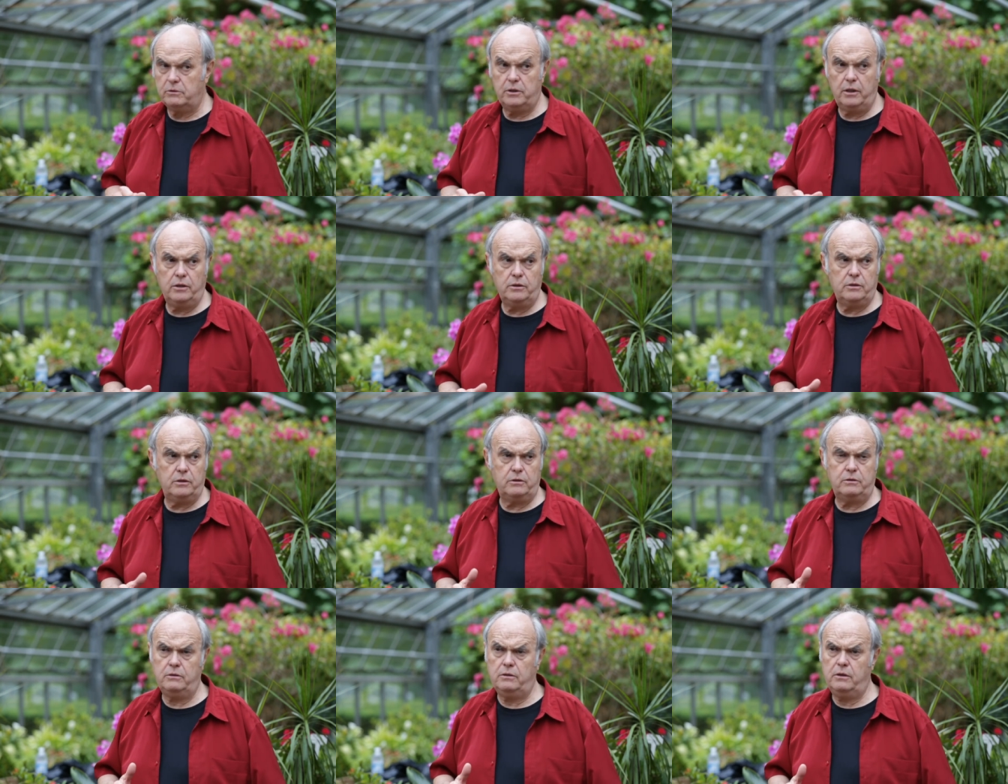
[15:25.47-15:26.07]
King
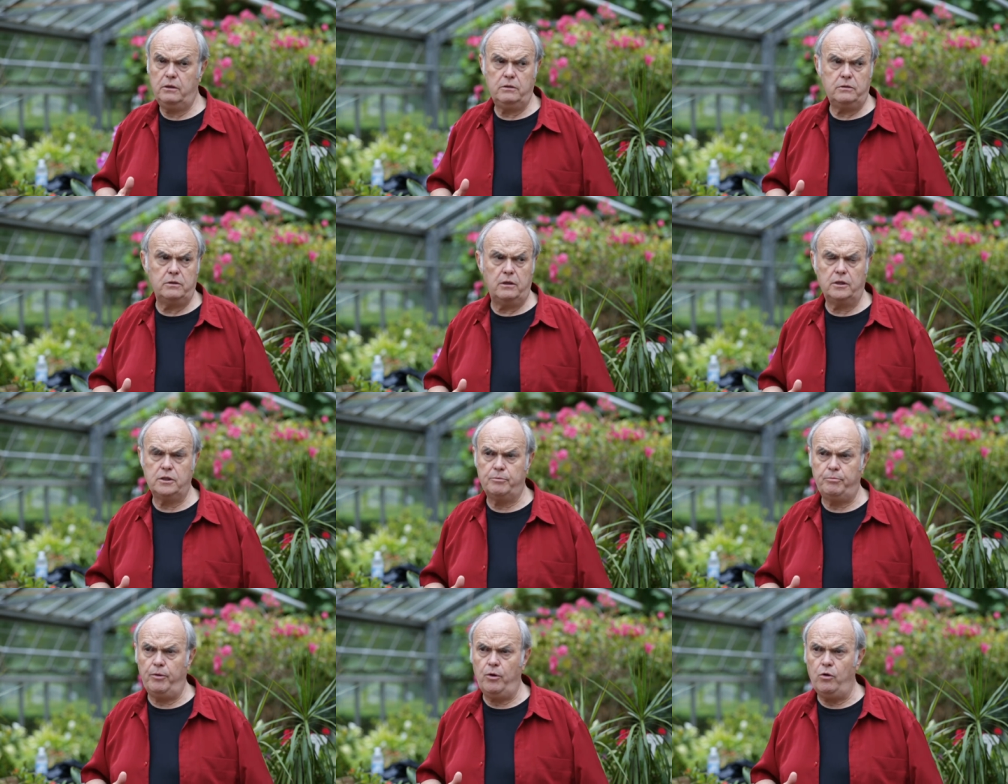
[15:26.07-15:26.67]
says, yes, I
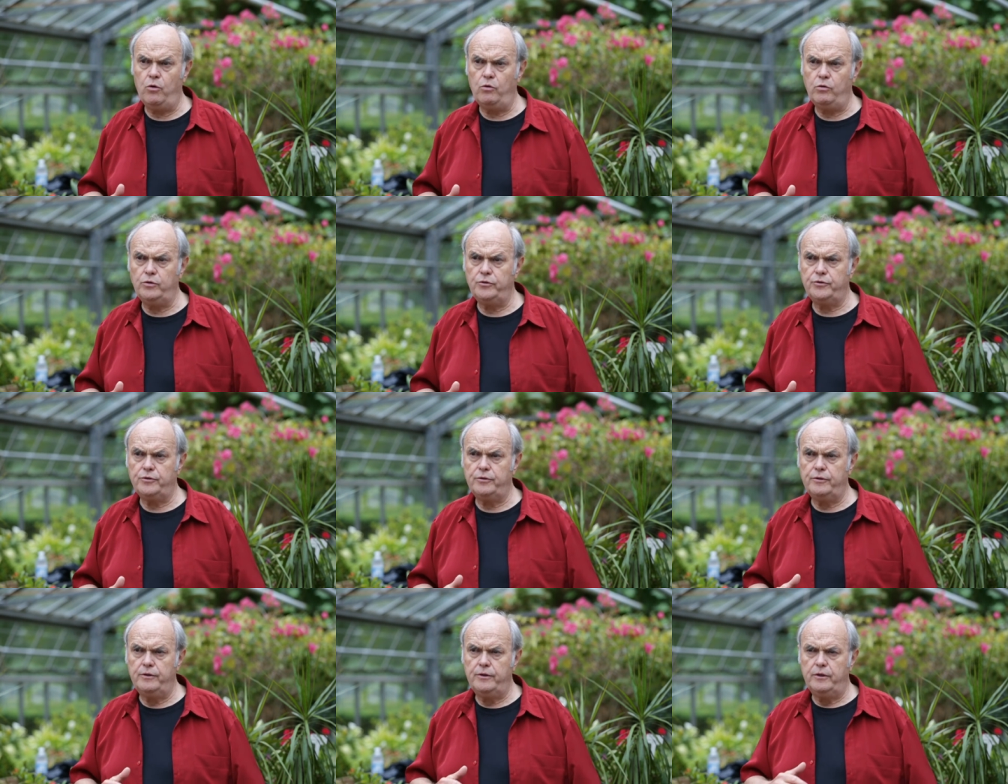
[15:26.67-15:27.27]
suppose.
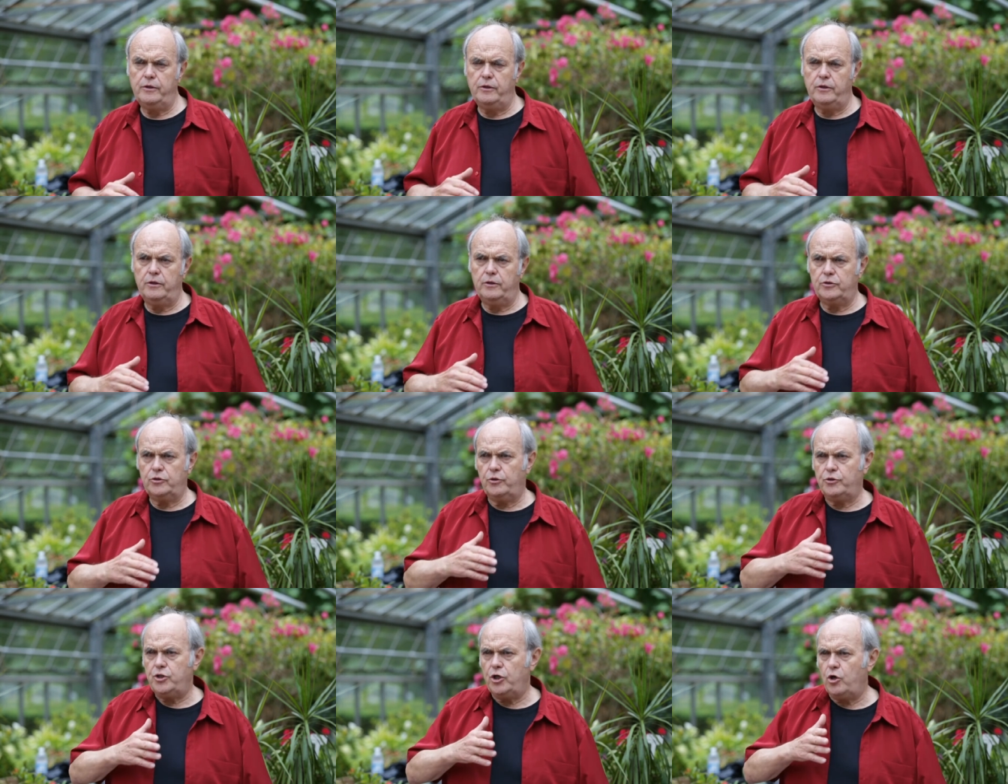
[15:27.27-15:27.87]

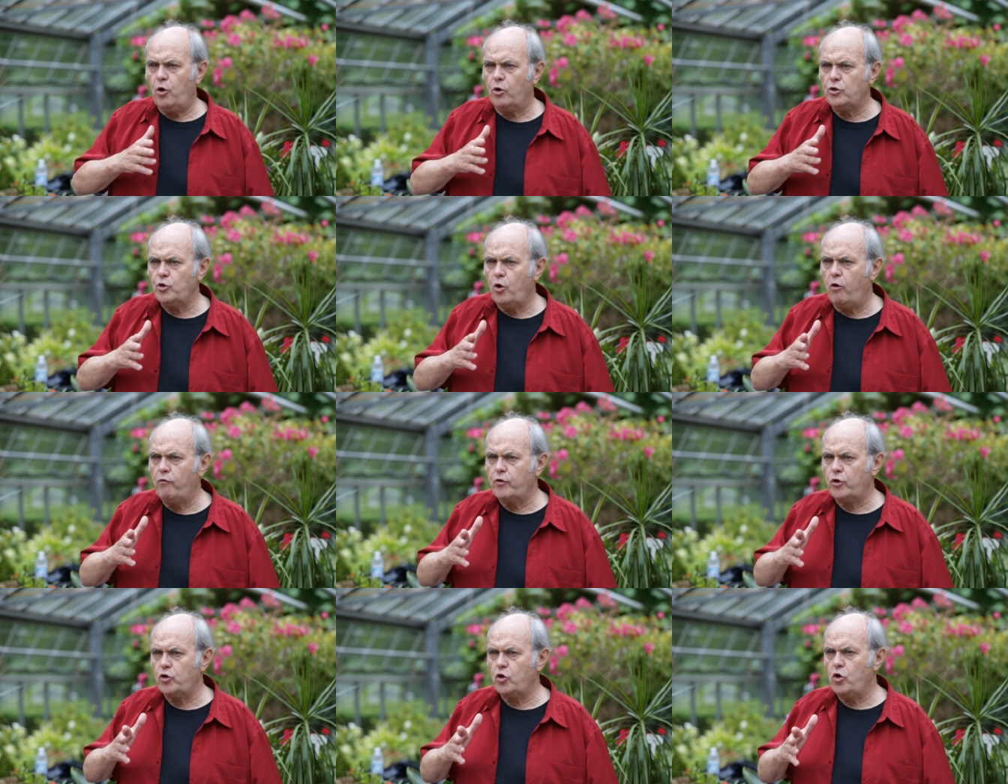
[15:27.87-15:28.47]
So she goes
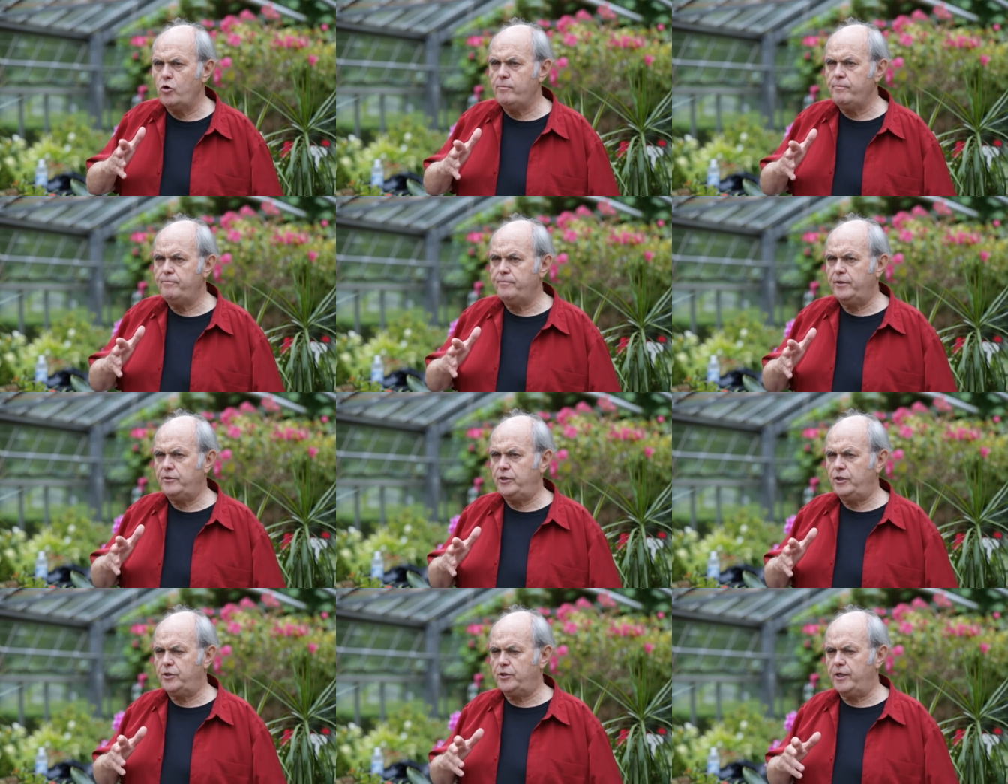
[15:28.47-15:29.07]
over to him,
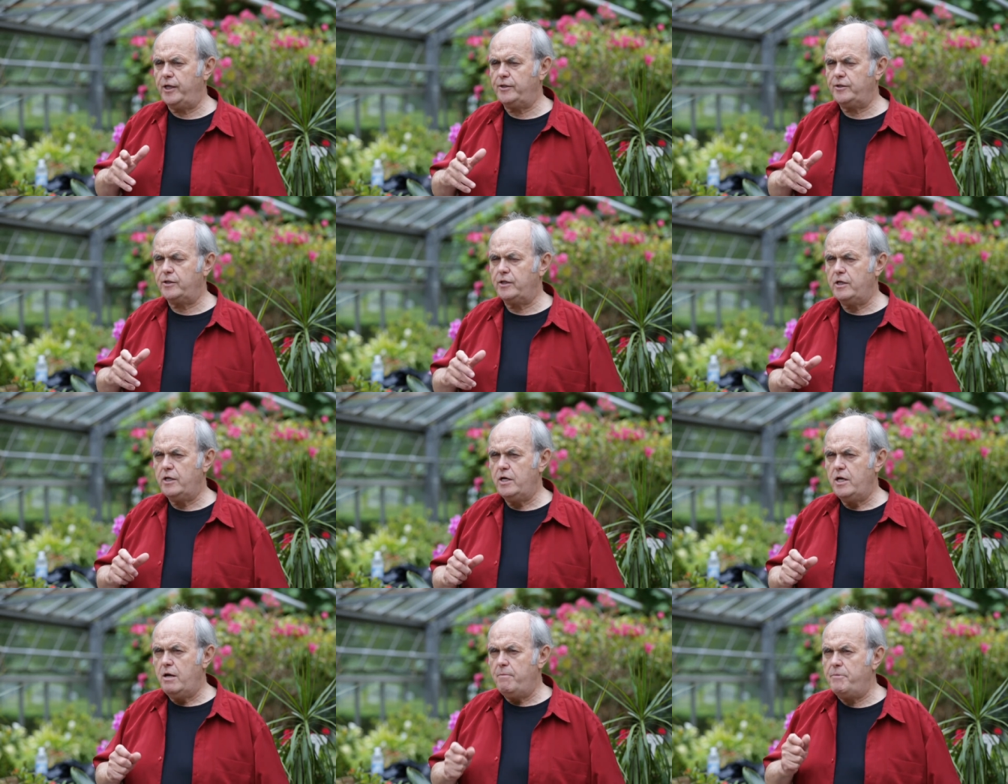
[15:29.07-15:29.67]
she says,
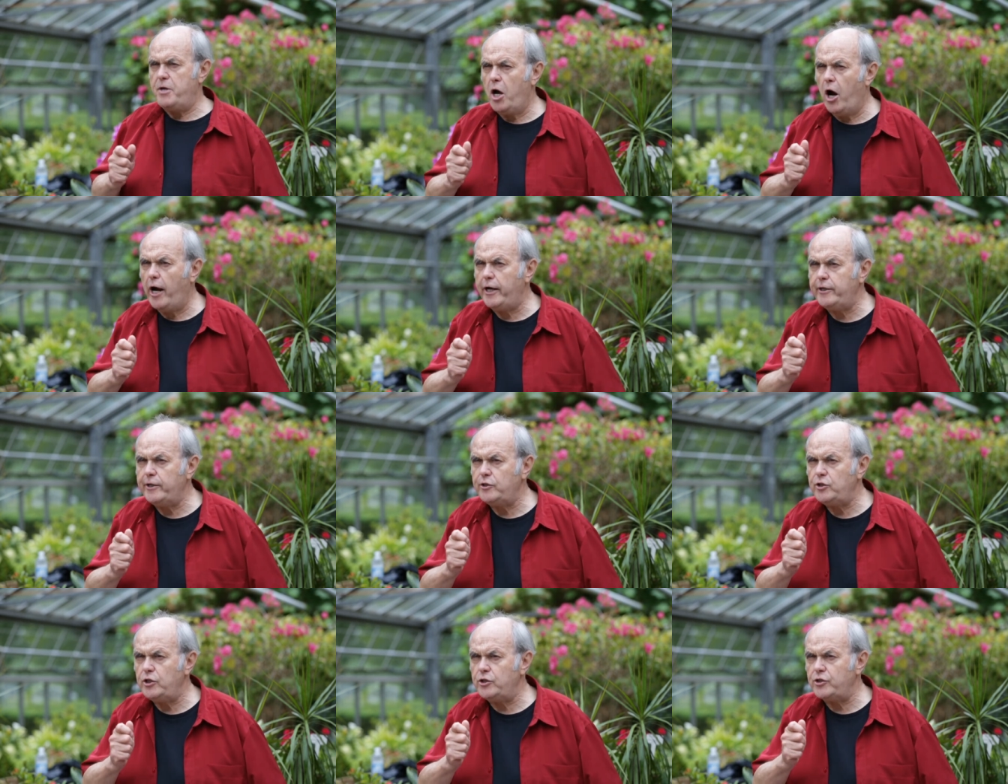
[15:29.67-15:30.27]
Your
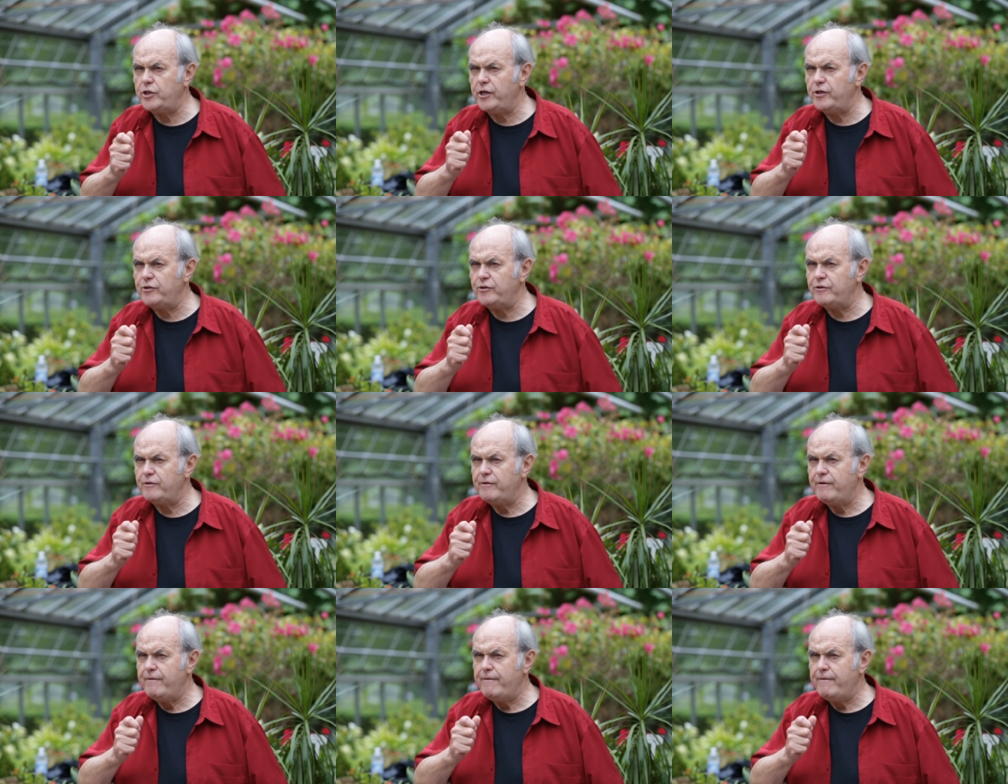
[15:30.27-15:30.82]
Highness, she says,